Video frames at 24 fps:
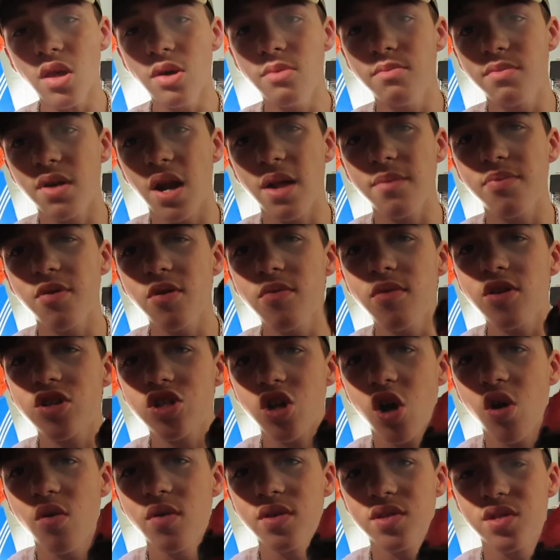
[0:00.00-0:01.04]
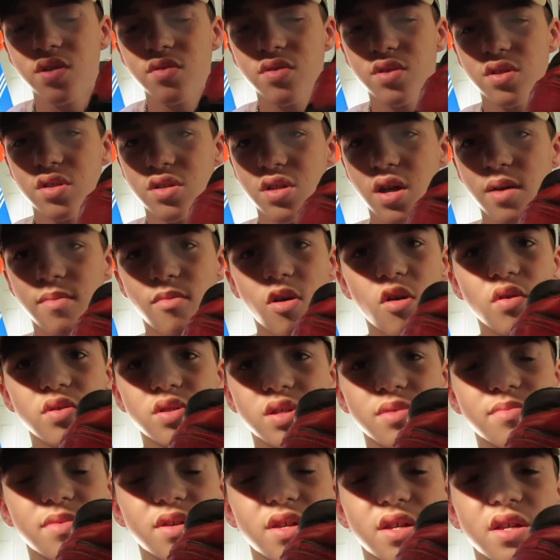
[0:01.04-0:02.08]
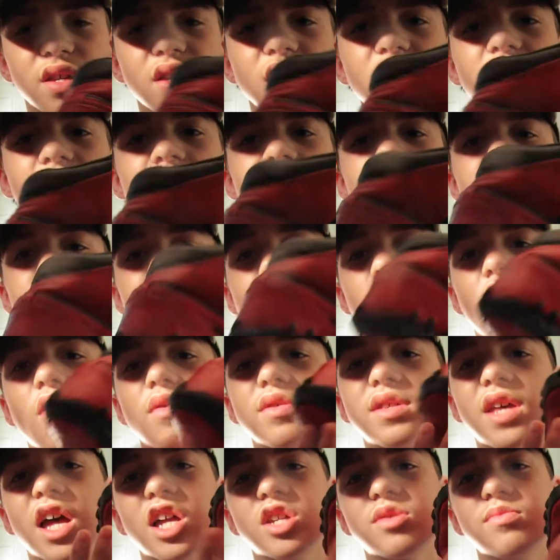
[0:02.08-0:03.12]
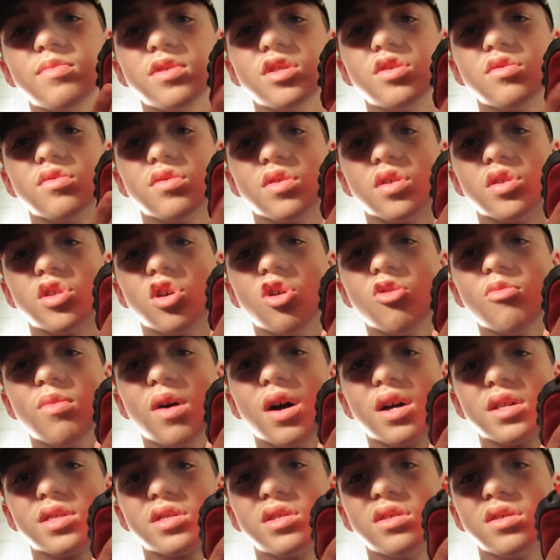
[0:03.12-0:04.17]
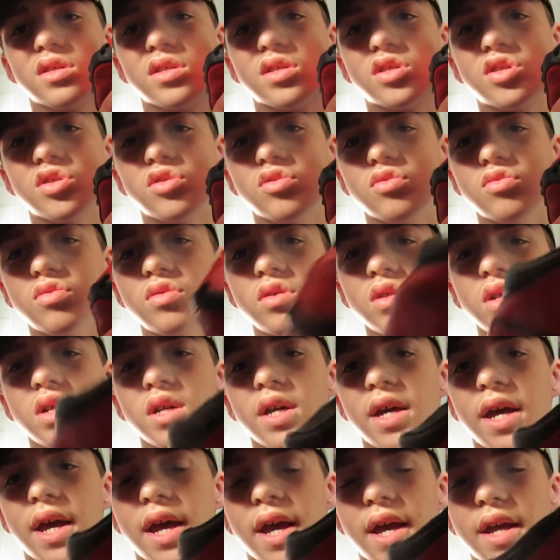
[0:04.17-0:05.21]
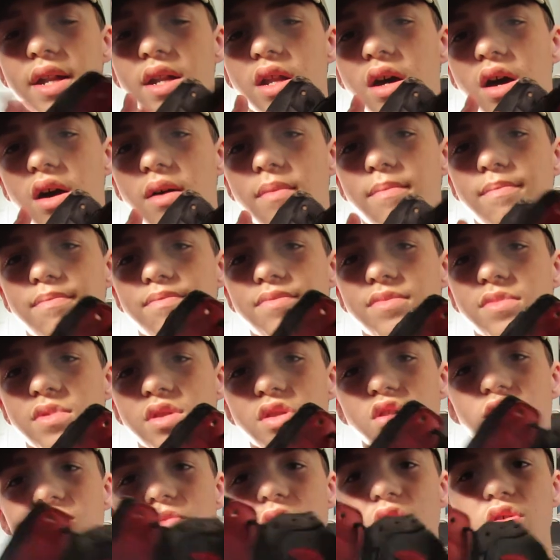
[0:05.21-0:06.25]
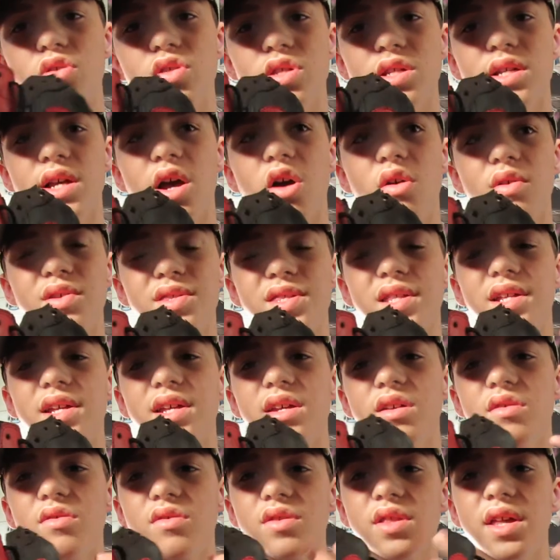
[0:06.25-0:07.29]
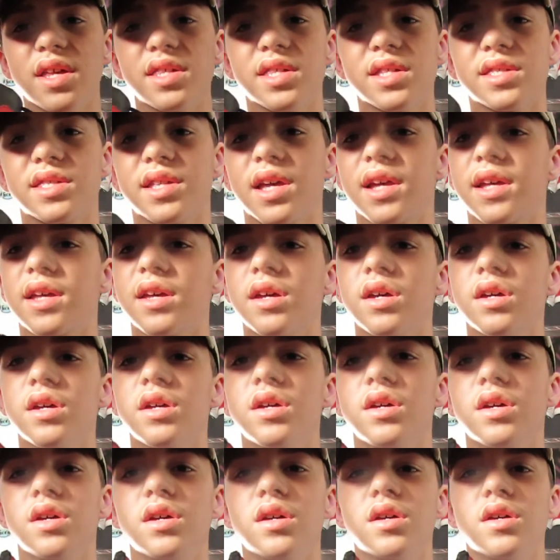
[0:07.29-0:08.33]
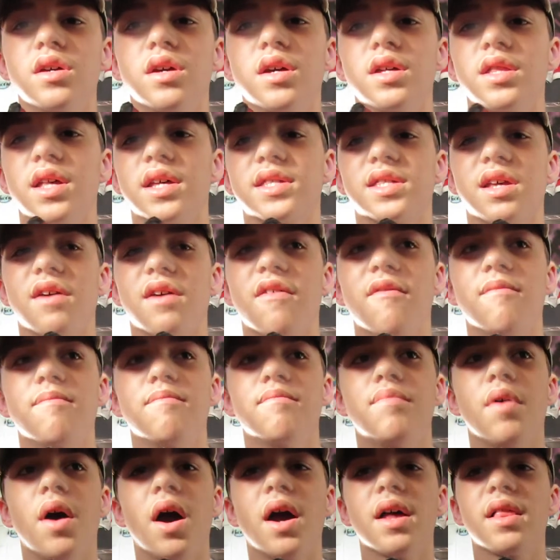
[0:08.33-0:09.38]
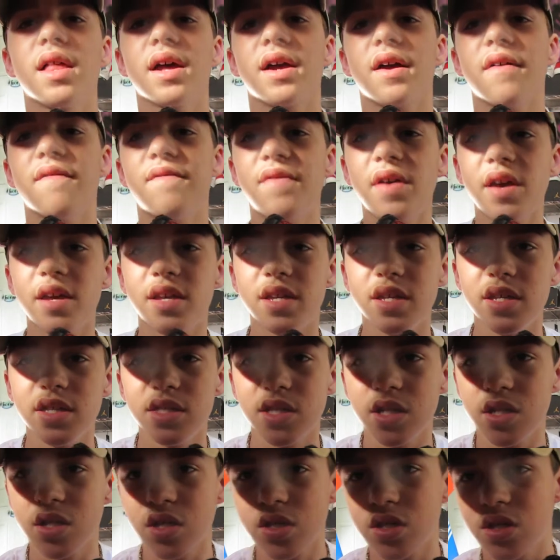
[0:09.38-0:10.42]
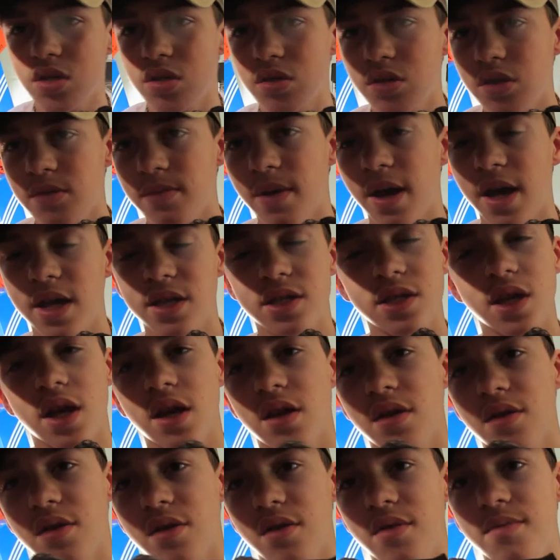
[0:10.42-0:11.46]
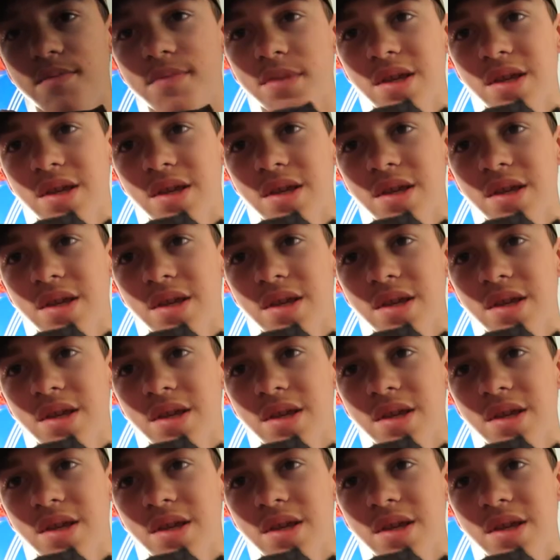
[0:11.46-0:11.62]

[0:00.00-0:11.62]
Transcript: But I pretty much always do that. I'm always going to be, you'll always catch me doing the toe box to the shoe, and mostly always the heel, unless I buy like a fake Yeezy just to do the mask, I don't know.